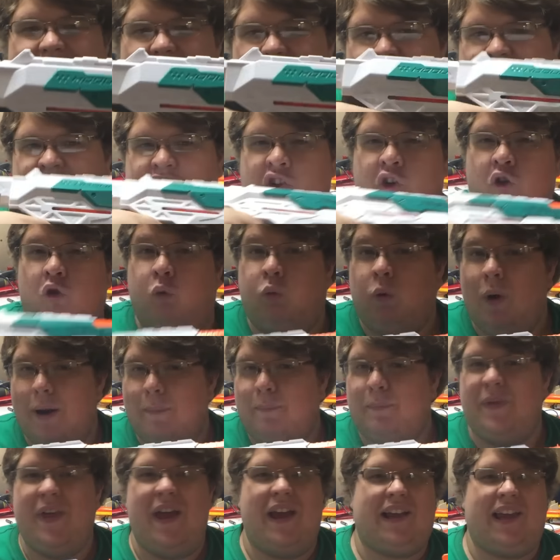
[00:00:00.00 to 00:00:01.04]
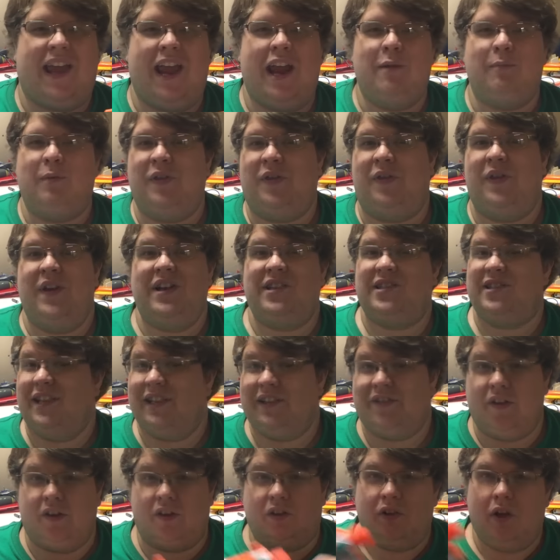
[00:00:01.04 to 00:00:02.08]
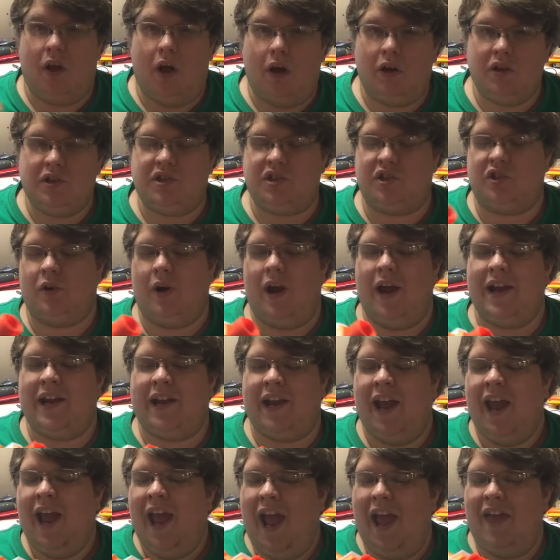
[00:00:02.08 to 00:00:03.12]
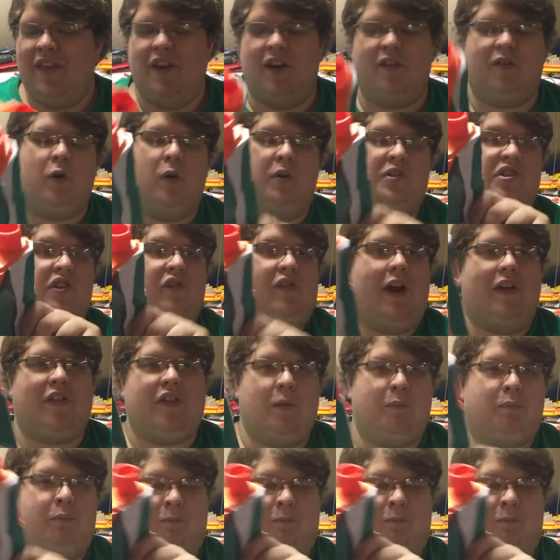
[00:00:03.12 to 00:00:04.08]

nice grip that came with things like the Long Strike, and then of course you've got the